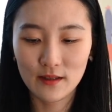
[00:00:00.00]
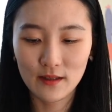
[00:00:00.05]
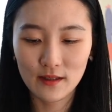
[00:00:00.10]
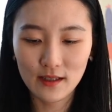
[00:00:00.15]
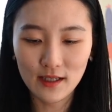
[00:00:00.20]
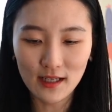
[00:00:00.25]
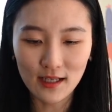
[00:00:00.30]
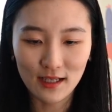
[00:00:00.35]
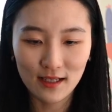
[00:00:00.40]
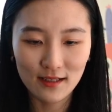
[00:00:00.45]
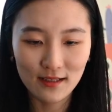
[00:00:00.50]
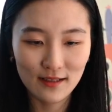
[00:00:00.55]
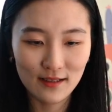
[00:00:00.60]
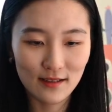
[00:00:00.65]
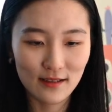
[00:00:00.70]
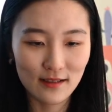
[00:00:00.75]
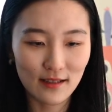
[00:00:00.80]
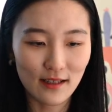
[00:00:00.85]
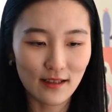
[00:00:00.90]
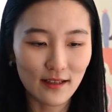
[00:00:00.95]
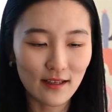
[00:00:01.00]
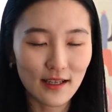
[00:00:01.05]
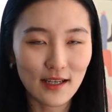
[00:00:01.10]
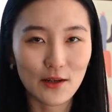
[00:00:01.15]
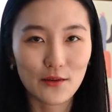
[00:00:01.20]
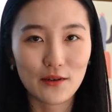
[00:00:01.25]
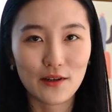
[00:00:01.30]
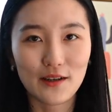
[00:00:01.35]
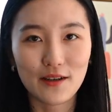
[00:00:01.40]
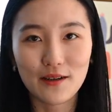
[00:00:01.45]
Yeah, I think
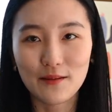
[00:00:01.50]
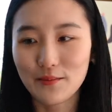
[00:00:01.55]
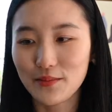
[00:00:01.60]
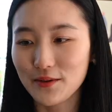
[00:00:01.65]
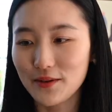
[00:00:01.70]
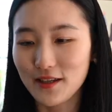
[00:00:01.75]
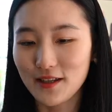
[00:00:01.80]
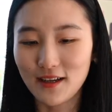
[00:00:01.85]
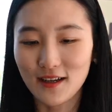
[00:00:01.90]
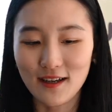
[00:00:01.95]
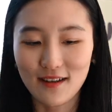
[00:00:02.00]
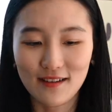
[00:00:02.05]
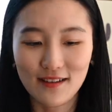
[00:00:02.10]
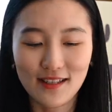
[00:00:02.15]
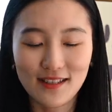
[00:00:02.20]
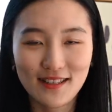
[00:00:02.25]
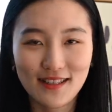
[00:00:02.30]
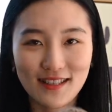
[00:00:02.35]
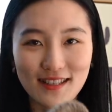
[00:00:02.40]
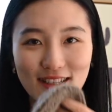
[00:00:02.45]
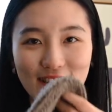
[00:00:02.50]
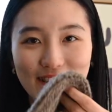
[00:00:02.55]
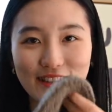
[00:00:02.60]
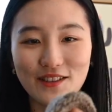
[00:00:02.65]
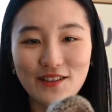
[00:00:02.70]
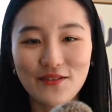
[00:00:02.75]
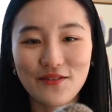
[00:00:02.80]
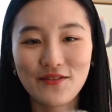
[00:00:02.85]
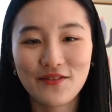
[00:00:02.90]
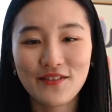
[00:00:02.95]
I will put it on. It's kind
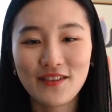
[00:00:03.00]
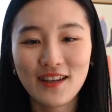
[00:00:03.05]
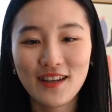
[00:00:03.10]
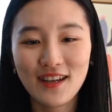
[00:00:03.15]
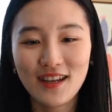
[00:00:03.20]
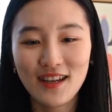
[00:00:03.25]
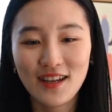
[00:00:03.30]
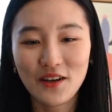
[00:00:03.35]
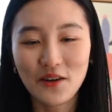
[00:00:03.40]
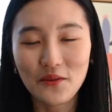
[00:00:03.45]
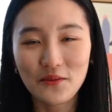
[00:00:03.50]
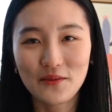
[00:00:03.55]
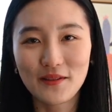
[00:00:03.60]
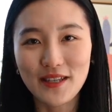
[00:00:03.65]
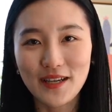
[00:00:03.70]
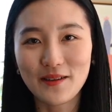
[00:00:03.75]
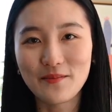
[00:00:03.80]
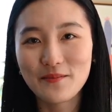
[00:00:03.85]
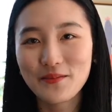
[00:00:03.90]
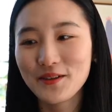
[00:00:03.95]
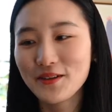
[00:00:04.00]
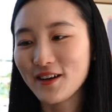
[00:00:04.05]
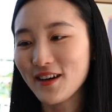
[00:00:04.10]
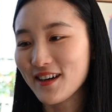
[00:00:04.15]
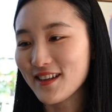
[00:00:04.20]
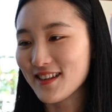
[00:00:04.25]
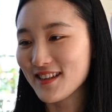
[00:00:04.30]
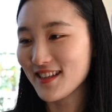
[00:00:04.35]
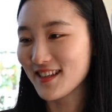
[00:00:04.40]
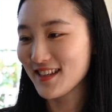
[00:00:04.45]
of damp
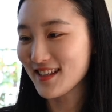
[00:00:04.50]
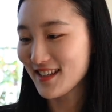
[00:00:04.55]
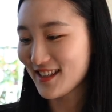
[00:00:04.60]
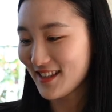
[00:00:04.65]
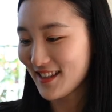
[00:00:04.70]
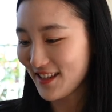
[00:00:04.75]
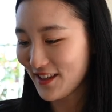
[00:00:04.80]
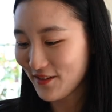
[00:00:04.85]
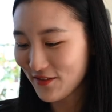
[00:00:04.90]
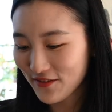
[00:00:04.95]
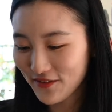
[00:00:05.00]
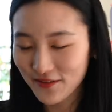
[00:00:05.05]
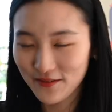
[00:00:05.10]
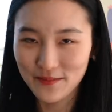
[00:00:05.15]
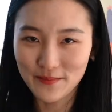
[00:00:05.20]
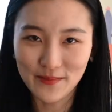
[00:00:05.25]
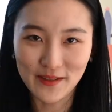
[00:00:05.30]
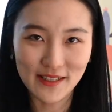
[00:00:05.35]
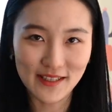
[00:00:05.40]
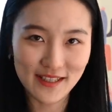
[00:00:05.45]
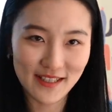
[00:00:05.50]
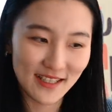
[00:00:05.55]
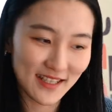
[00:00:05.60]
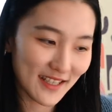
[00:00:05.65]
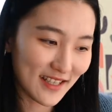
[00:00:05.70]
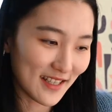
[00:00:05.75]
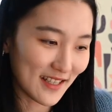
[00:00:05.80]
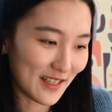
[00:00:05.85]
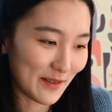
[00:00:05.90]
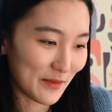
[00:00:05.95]
on the sleeve, but
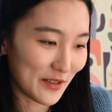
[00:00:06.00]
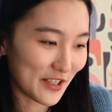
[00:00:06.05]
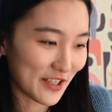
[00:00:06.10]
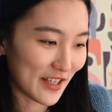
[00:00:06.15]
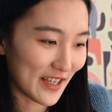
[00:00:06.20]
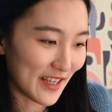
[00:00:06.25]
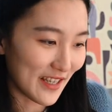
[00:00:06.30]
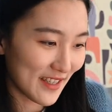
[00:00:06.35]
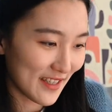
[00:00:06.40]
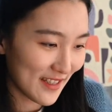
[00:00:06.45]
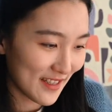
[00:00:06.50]
let me try.